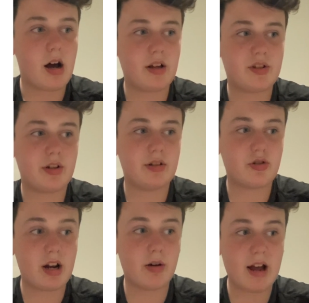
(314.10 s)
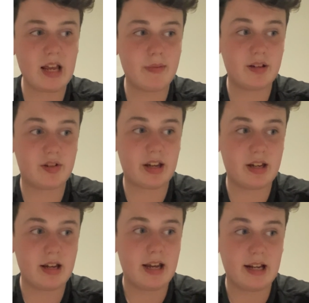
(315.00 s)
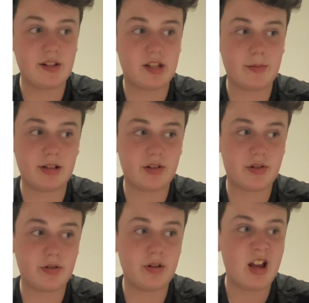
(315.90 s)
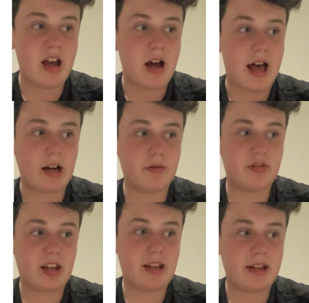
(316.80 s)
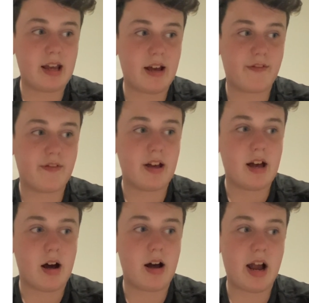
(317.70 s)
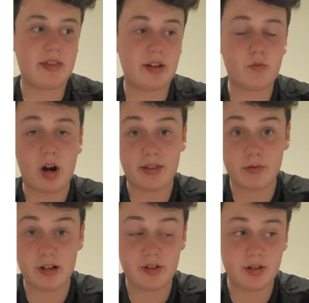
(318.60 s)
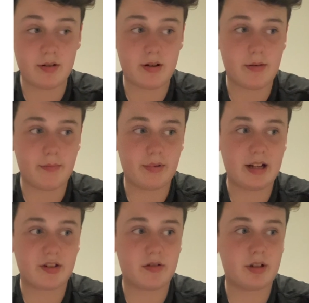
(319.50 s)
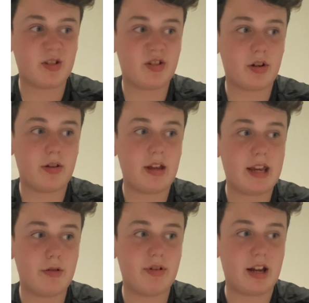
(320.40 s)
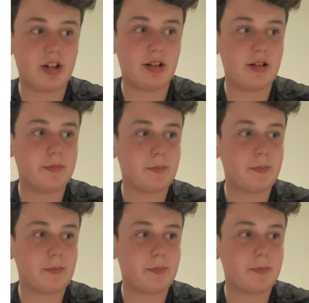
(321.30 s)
So triangle ABC is similar to angle DEF, and then write the reason next to it, so equiangular.